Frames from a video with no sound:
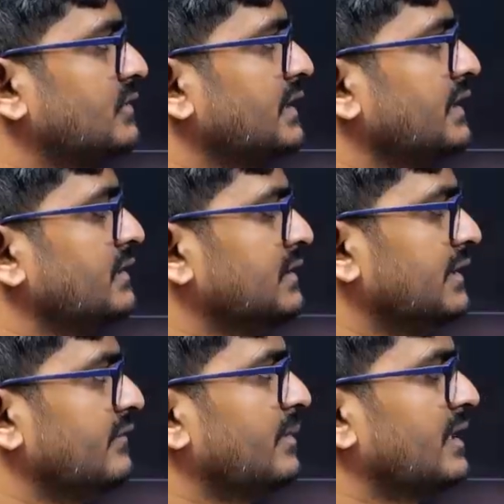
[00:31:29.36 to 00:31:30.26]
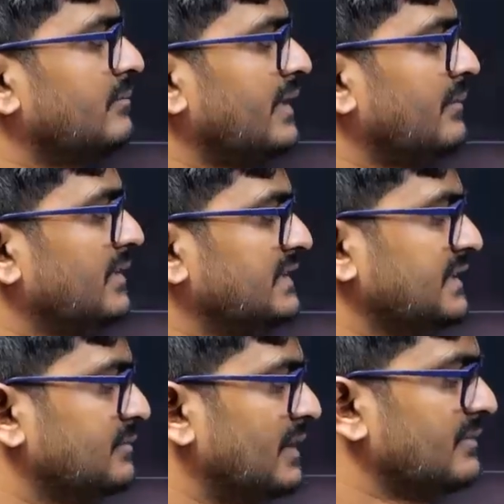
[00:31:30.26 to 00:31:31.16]
3. It will become pi by
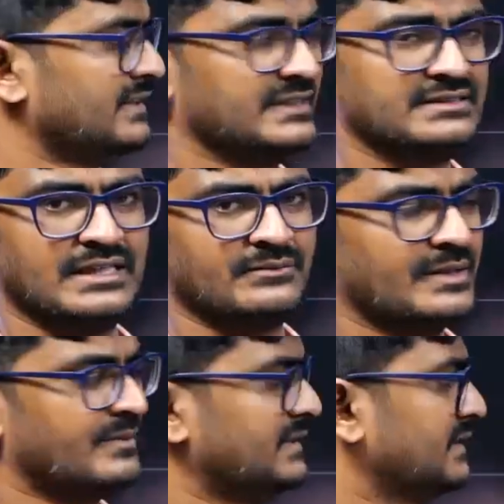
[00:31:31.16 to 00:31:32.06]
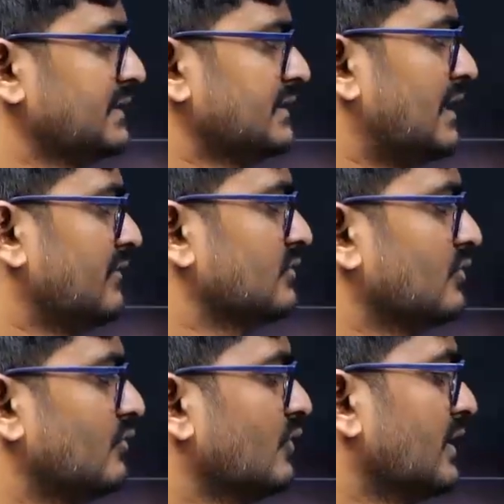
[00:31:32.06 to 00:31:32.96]
6. Pi by 6 sin pi by 6 is half.
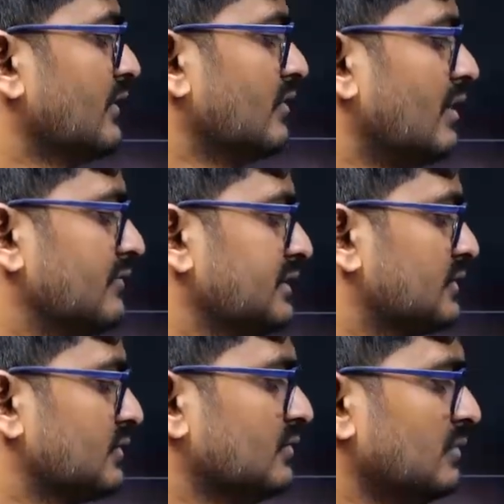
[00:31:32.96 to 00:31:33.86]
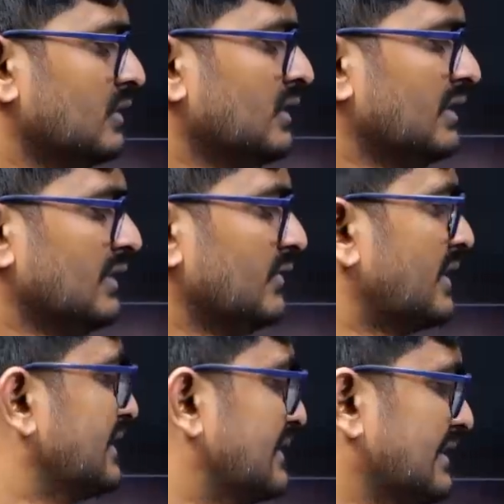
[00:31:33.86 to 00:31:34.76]
So 4 into half is 2. You
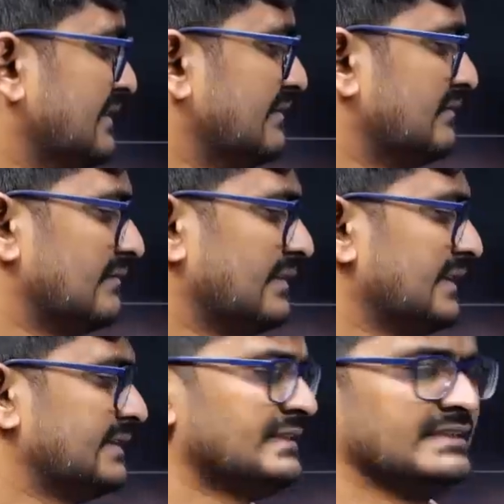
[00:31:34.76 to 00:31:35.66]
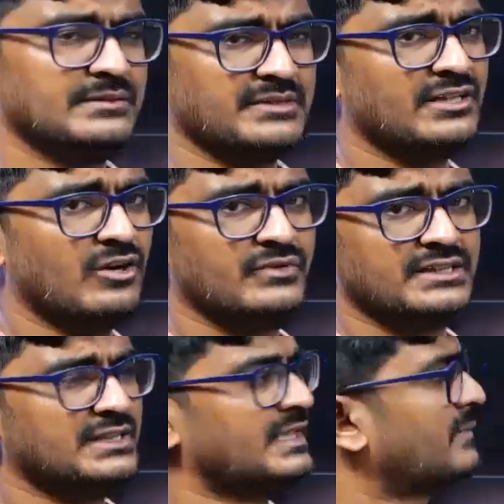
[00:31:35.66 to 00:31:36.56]
can see that is SHM, right?
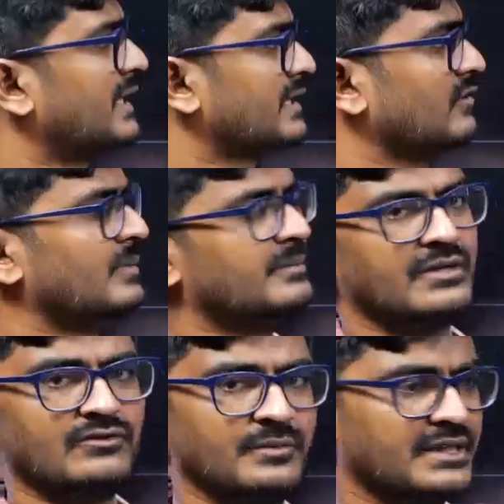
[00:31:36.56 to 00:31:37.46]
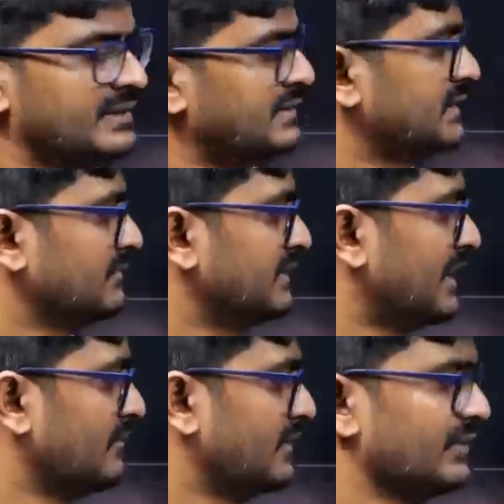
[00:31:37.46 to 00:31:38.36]
Obviously that particle will be performing SHM with
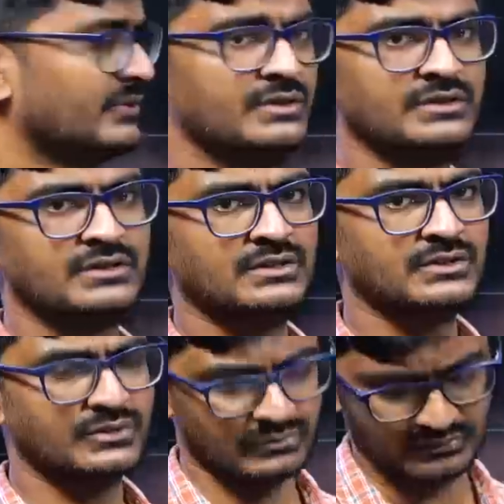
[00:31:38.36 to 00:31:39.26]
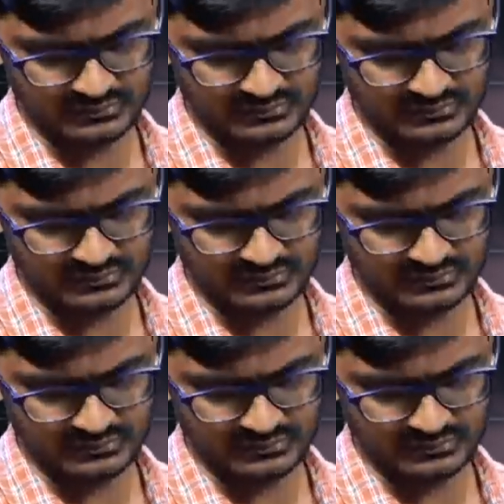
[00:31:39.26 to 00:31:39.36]
amplitude 2.